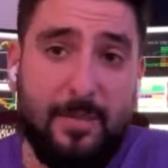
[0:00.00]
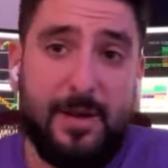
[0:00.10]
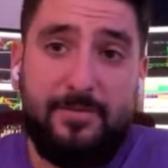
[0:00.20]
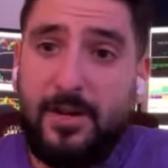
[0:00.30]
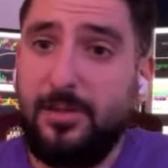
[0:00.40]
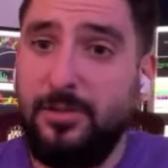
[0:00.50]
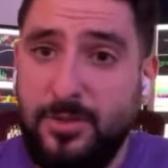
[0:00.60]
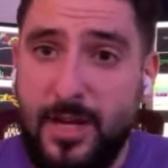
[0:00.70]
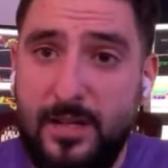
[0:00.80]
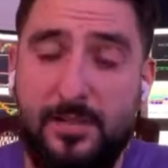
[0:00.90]
I might fucking
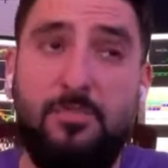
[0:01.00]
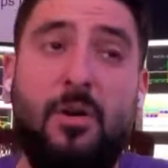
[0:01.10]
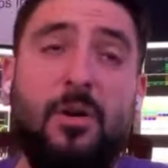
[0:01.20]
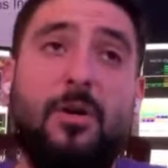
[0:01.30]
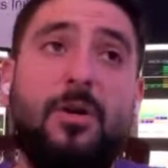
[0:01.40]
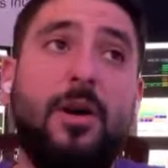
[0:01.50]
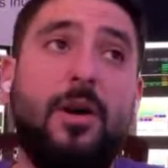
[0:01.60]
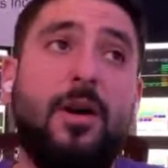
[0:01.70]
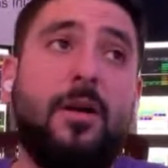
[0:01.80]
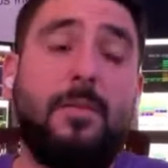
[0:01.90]
lose again tomorrow
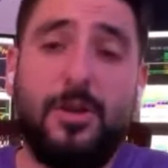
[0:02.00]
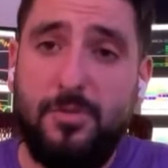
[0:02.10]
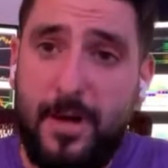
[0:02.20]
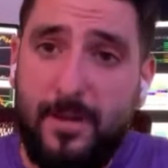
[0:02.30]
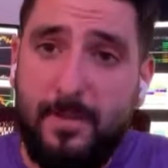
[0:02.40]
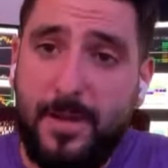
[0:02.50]
but you better